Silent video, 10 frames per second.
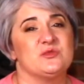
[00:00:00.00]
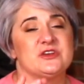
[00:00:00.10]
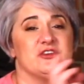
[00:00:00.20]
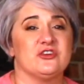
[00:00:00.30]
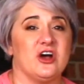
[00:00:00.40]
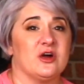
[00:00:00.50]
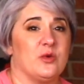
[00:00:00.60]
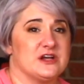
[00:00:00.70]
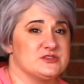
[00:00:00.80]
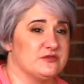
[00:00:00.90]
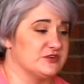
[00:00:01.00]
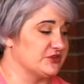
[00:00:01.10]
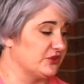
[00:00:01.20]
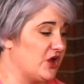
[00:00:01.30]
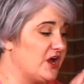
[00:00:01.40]
when your dog walks over to
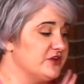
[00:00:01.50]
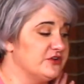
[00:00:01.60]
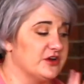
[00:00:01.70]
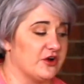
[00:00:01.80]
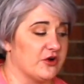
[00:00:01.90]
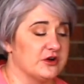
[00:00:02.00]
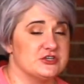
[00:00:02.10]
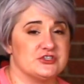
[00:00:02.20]
the lawn, you'd encourage